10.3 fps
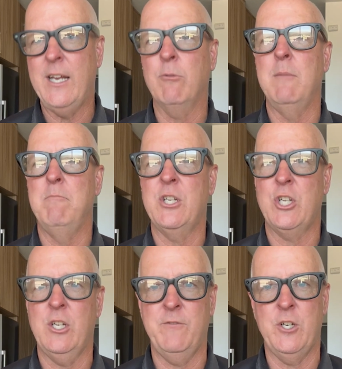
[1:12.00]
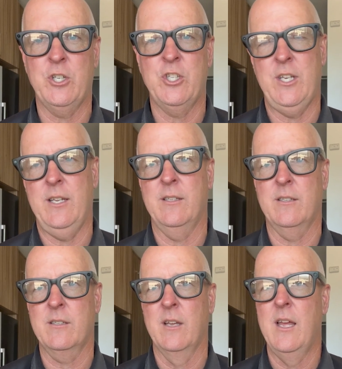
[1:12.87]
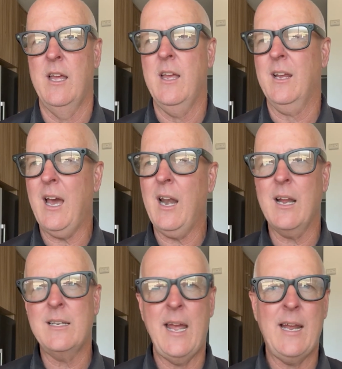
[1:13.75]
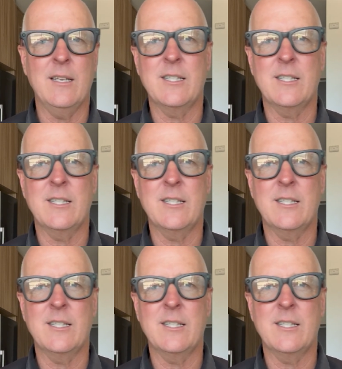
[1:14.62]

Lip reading: a remission of your sins. Kind of like taking a